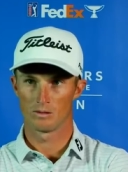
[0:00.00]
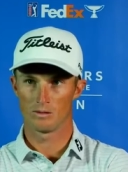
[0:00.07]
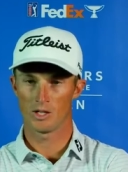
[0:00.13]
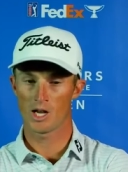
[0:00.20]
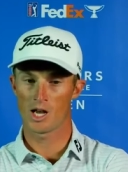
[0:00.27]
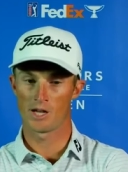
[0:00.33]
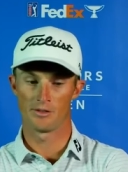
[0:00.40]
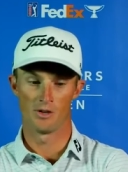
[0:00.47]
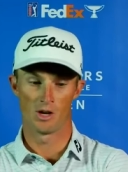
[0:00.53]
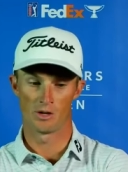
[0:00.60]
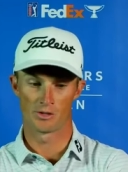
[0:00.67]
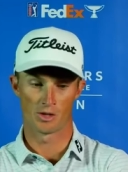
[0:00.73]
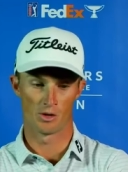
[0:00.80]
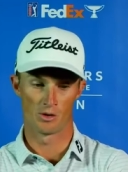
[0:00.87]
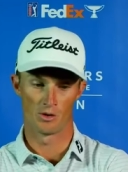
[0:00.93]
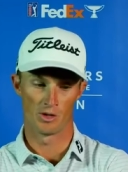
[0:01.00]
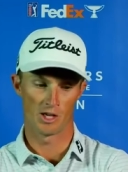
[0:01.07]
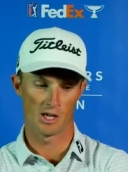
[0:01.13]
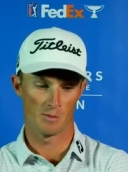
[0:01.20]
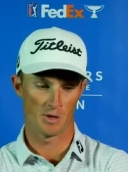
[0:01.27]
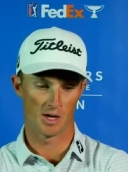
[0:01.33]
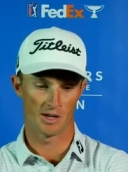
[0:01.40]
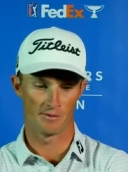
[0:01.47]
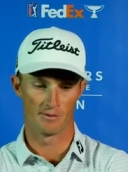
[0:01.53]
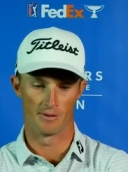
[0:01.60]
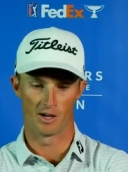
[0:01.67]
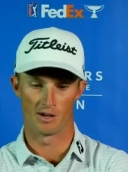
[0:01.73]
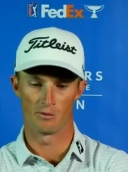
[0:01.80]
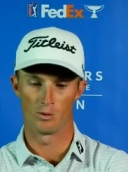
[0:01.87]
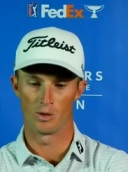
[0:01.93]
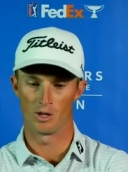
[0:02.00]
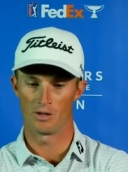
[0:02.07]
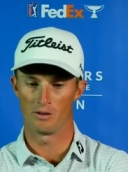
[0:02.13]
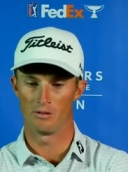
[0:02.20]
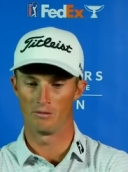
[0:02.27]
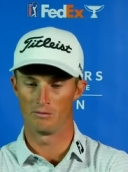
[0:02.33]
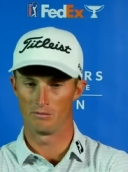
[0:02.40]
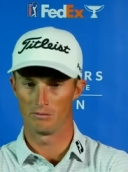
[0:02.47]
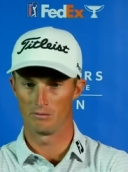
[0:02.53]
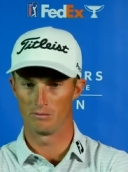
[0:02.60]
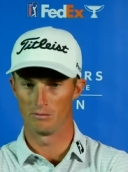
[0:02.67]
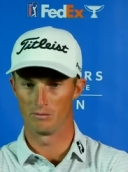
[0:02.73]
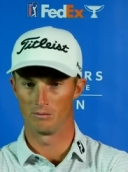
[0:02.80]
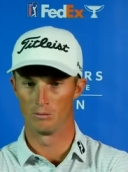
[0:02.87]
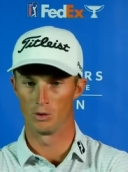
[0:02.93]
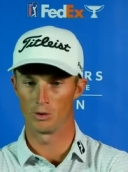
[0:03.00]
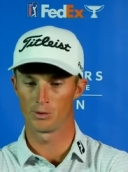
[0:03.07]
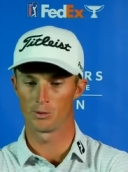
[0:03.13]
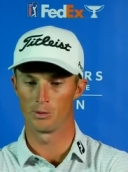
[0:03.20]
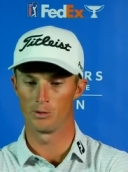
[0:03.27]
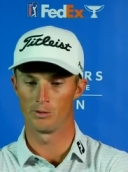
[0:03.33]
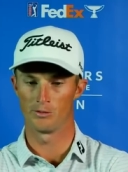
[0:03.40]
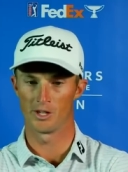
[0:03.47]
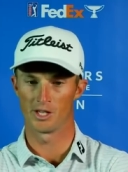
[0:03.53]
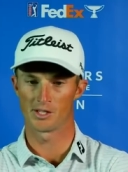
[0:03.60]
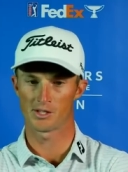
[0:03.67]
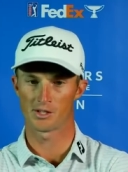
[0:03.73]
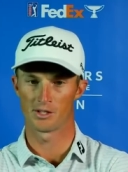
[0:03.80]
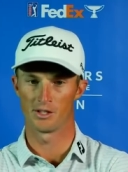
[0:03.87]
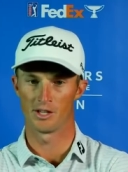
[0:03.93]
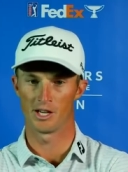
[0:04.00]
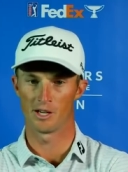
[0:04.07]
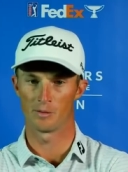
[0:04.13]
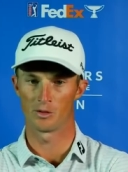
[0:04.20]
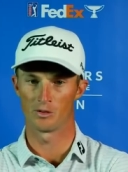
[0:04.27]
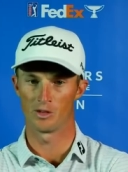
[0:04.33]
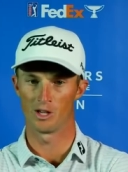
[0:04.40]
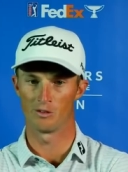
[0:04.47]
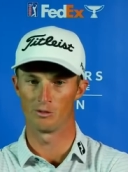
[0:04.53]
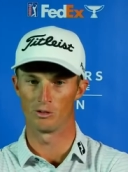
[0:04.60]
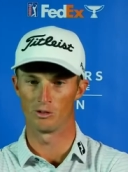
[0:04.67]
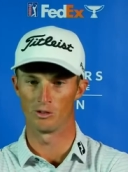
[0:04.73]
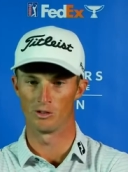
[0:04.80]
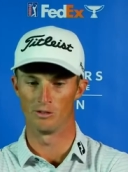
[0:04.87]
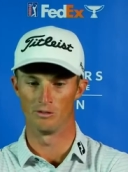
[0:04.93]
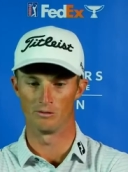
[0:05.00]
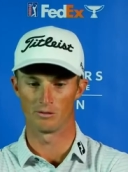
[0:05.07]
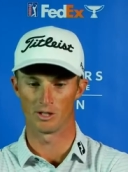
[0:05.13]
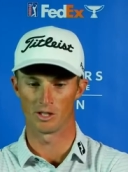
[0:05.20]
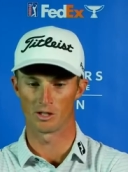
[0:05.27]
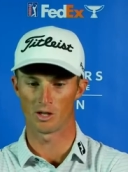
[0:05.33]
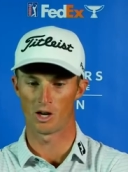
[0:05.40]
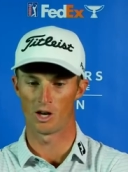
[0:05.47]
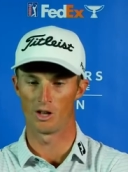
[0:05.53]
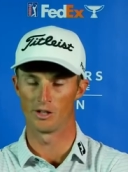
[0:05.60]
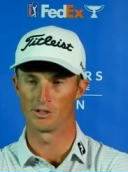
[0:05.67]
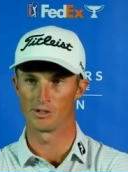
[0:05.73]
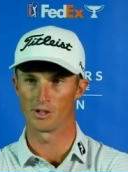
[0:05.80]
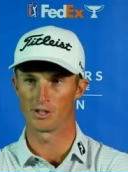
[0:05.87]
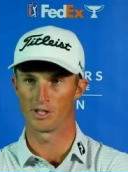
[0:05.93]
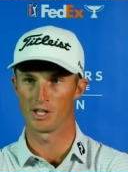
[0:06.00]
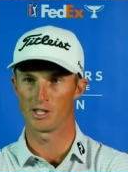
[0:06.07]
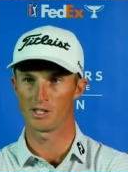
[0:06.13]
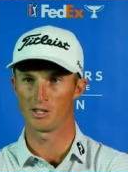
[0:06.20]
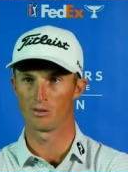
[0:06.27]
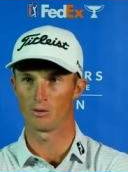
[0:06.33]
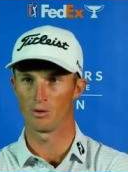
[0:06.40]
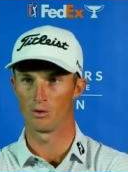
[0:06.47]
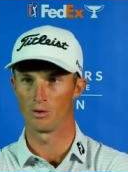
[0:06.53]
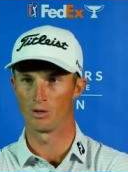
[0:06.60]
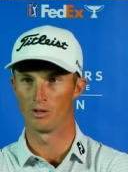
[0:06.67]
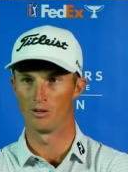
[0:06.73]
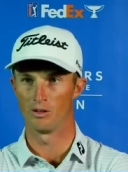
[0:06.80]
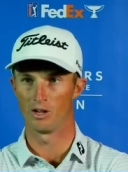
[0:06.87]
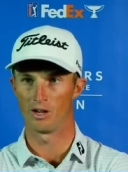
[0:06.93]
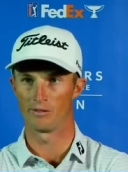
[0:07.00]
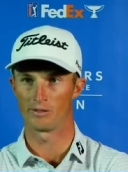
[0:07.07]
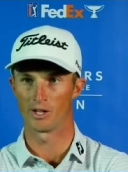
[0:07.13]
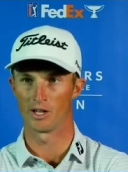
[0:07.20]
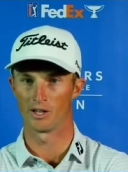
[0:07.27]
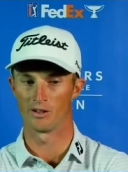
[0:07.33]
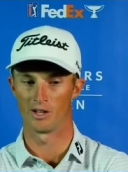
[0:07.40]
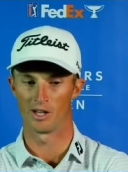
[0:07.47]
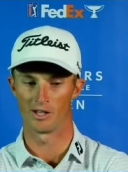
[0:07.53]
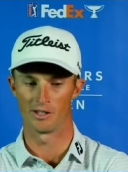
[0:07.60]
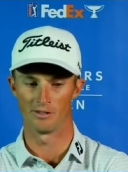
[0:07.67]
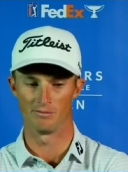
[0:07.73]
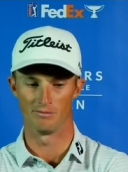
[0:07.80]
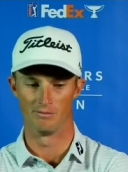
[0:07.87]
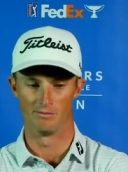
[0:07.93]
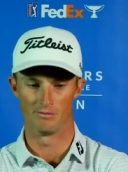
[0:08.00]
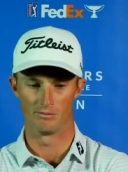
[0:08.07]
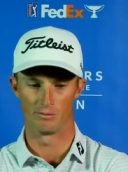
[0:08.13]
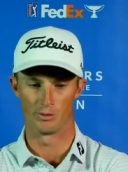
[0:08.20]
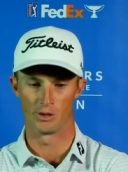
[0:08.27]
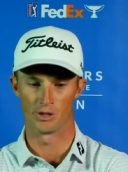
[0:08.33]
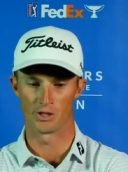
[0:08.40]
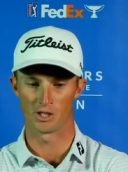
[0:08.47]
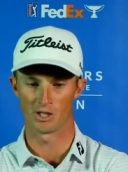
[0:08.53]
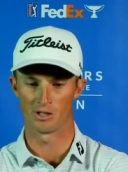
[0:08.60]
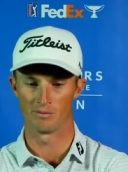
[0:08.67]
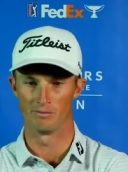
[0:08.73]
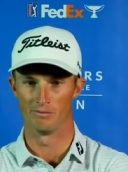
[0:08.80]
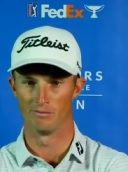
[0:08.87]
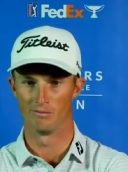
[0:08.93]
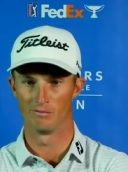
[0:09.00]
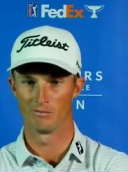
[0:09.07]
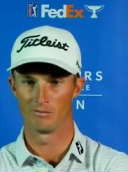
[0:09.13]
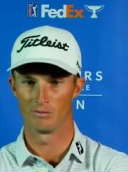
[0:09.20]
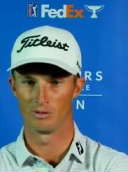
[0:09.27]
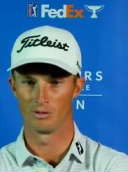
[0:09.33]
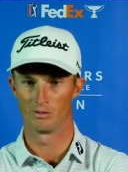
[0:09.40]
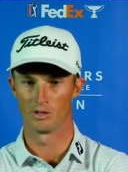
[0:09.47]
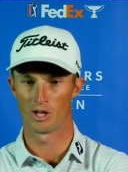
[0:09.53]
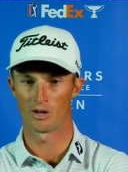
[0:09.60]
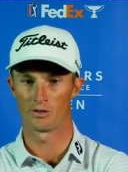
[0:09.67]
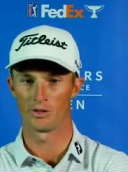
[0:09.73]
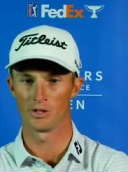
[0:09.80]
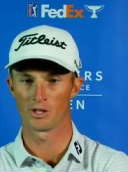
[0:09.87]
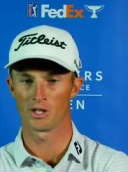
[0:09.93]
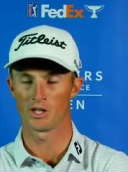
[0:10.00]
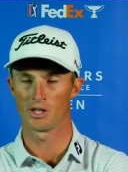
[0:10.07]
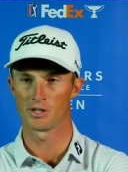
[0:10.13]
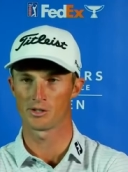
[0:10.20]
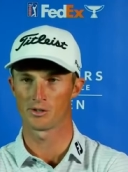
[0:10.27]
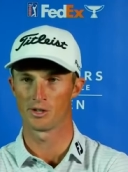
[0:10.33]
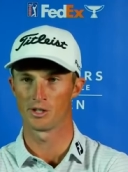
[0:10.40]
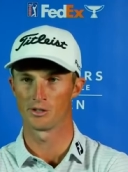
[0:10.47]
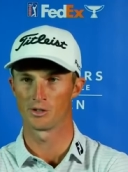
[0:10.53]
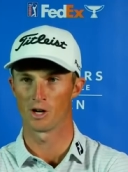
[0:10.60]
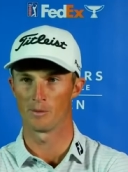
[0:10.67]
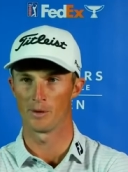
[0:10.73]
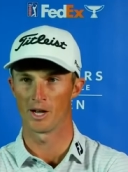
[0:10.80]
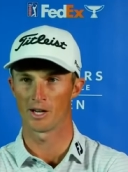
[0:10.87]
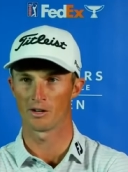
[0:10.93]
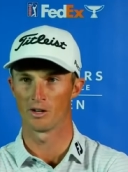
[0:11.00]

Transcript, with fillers: Yeah, kind of no, totally. I mean, I've I've won multiple events on the amateur level and in college on the 18th hole, and I've got a lot of really good, a lot of really good history to draw back